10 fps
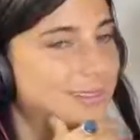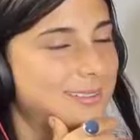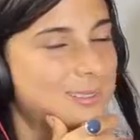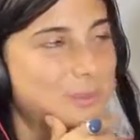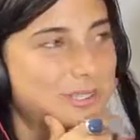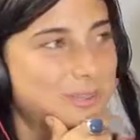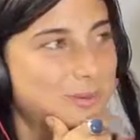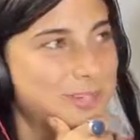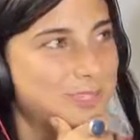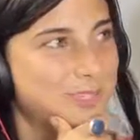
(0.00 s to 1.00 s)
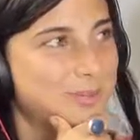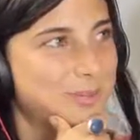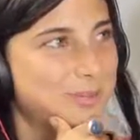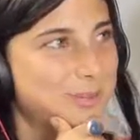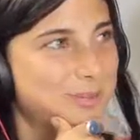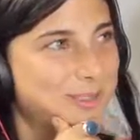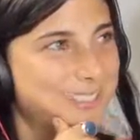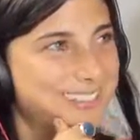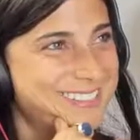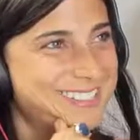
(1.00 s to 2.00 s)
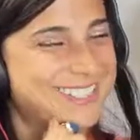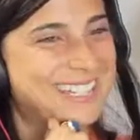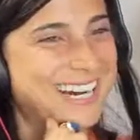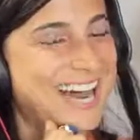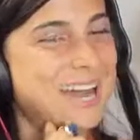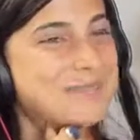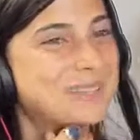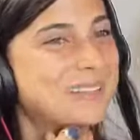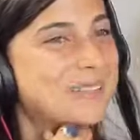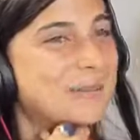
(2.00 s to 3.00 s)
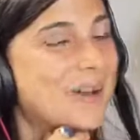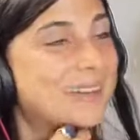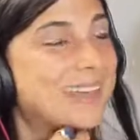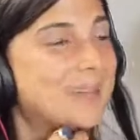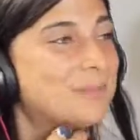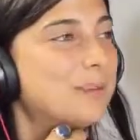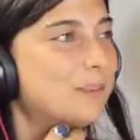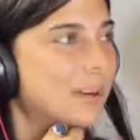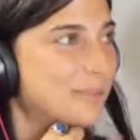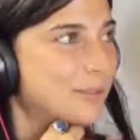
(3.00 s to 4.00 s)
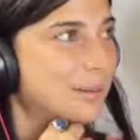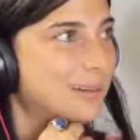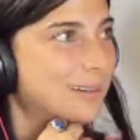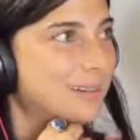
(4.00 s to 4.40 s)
Tricky question. You want me to be honest? I believe that raw can be for everybody.